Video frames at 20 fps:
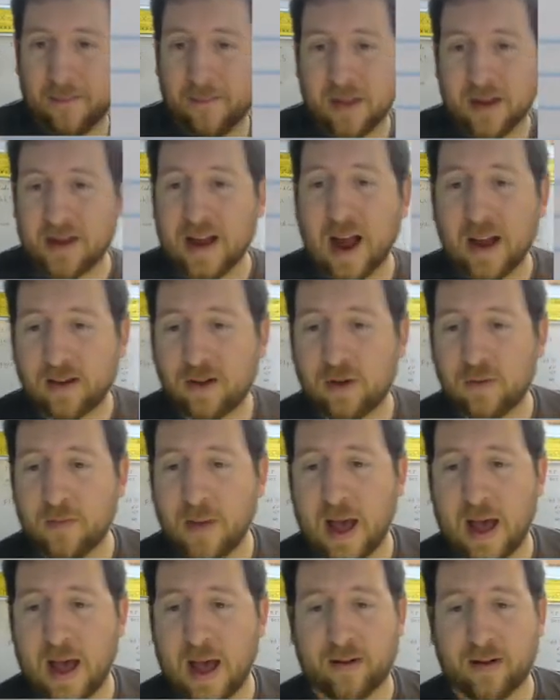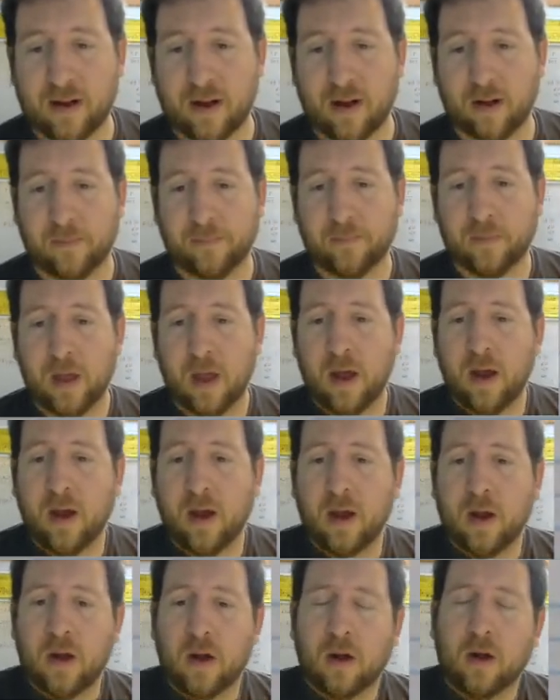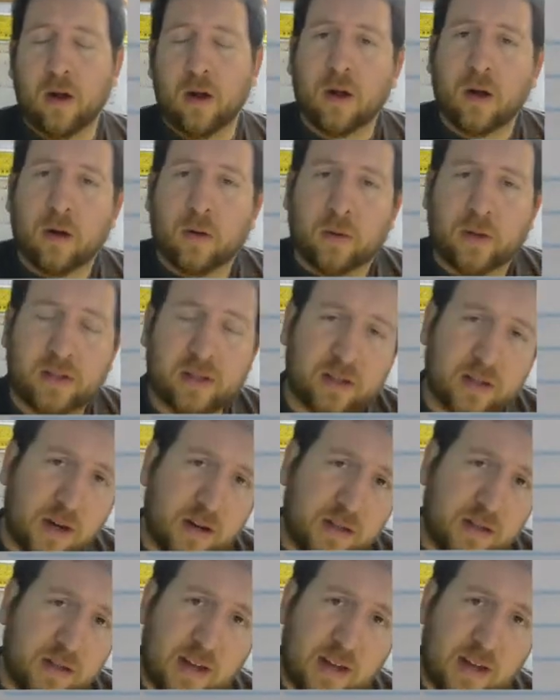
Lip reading: not too bad at all. What starts